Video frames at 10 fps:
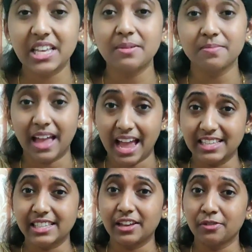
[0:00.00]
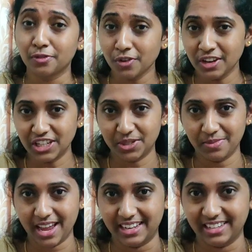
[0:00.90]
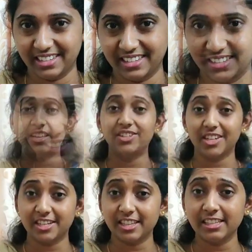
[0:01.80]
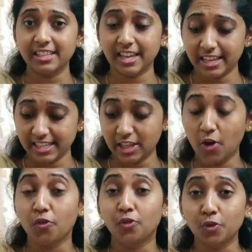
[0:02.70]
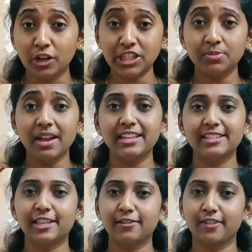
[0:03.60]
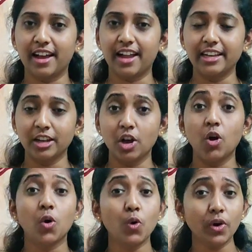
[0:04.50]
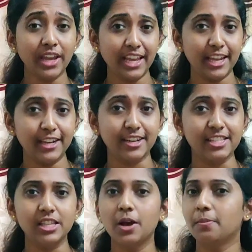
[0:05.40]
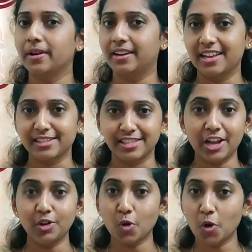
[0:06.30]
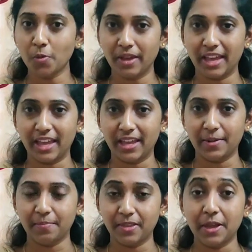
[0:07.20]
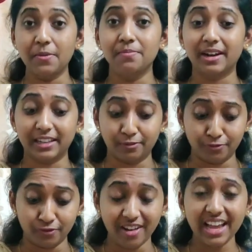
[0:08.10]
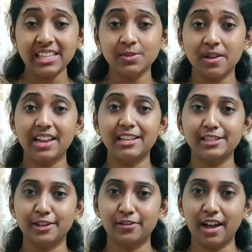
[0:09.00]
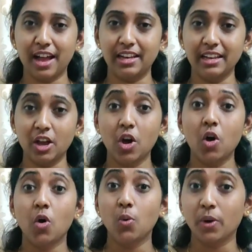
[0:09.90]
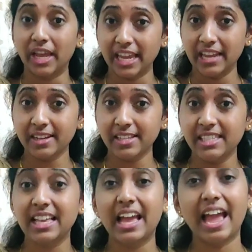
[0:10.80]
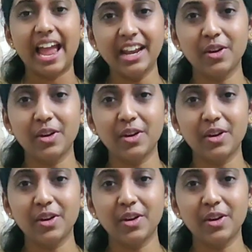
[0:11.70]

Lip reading: him as a foolish man. Jesus says, foolish man is the one who hears but does not obey. But wise man is the one who hears and